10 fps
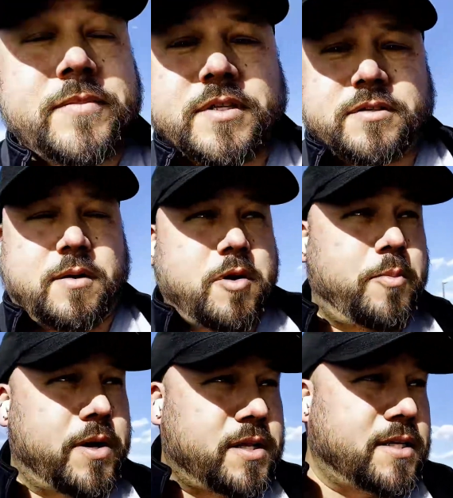so I'm
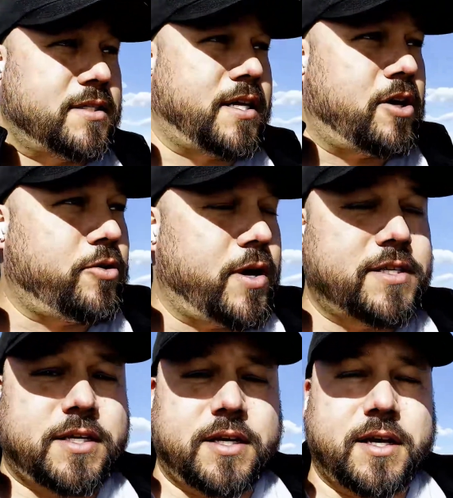hoping it doesn't sound
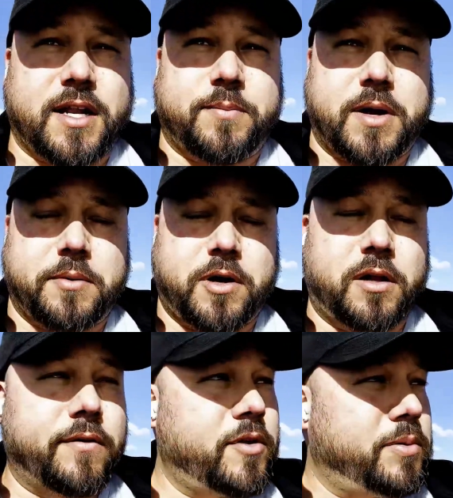crazy and I'm probably all
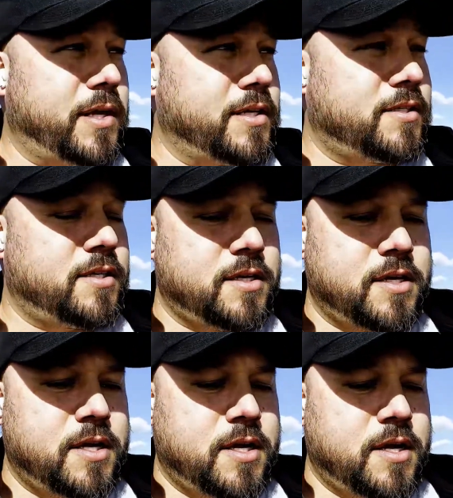over the place.
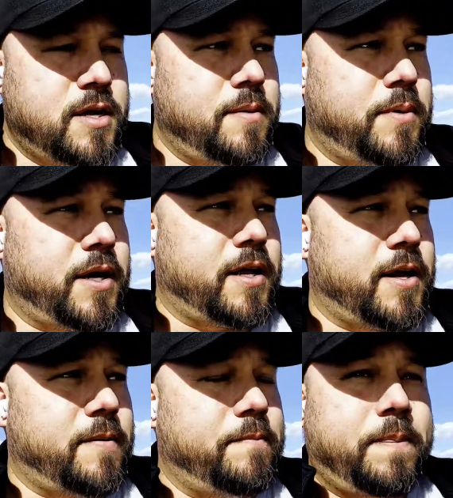But
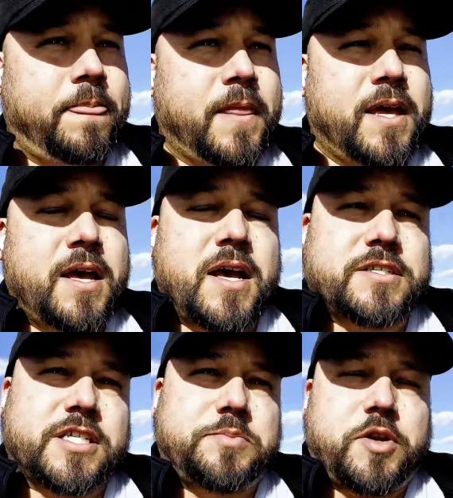it's
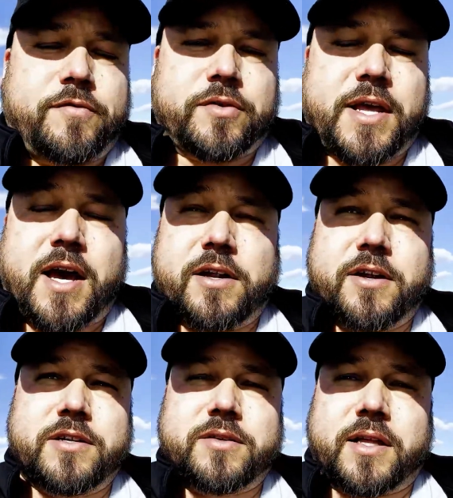just a beautiful day out
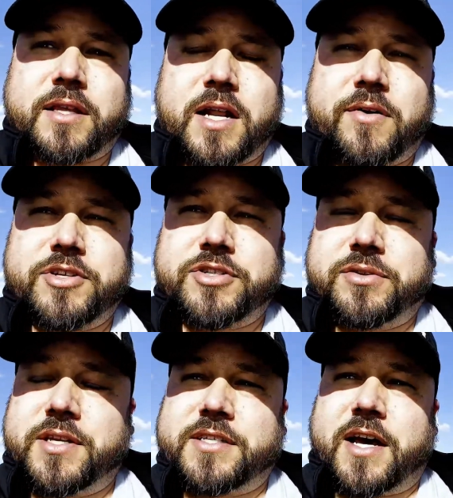here, so I thought I would shoot
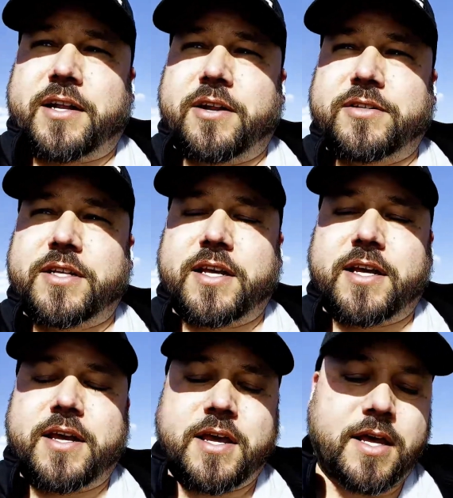this out here
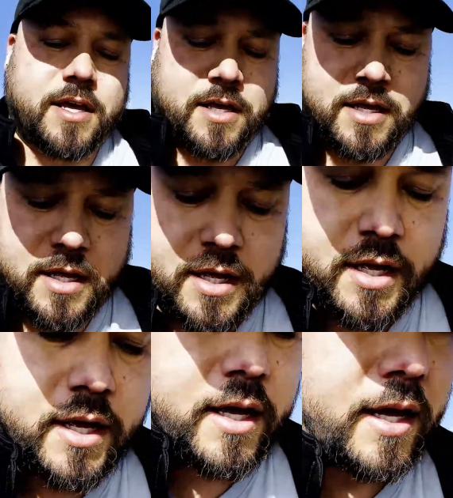today,
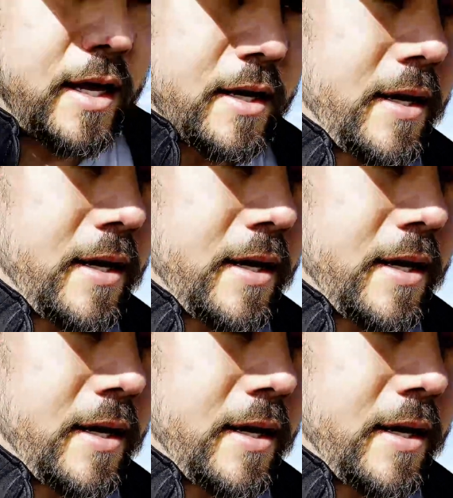and